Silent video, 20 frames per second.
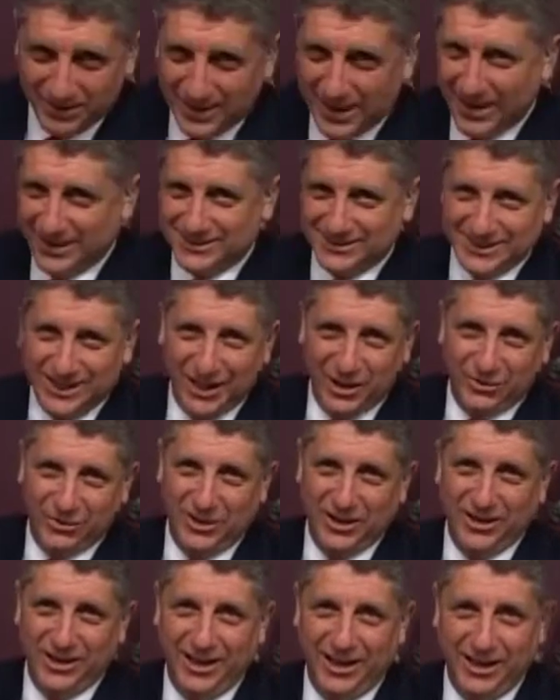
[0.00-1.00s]
not say
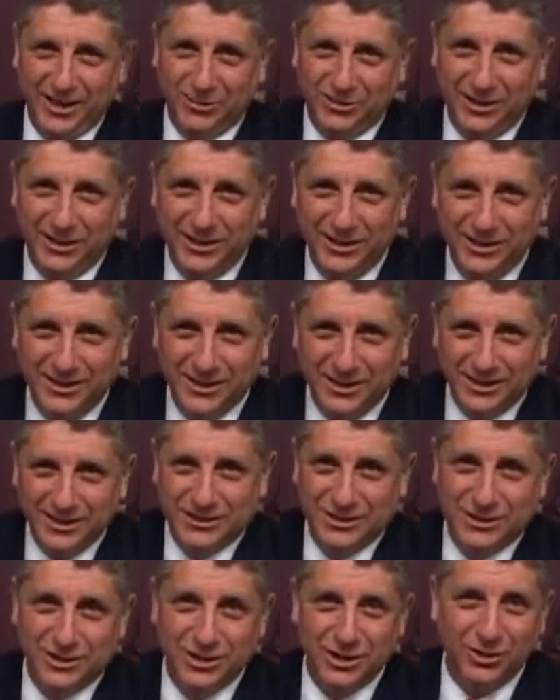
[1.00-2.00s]
anything to Hillary. Because
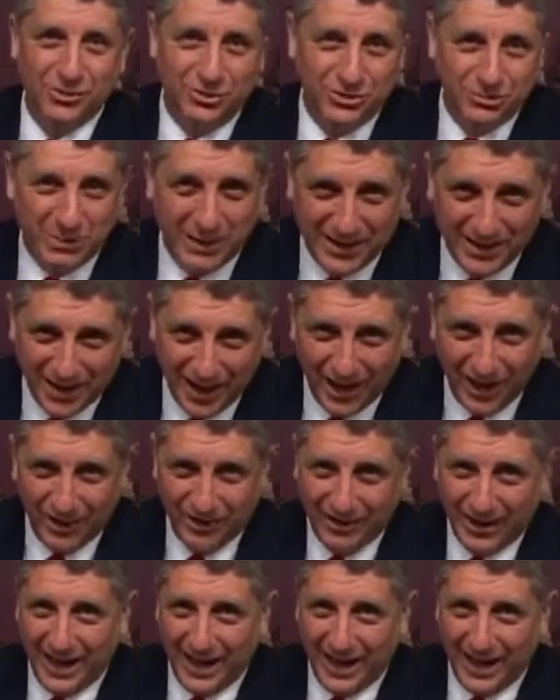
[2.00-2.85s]
the truth to be known,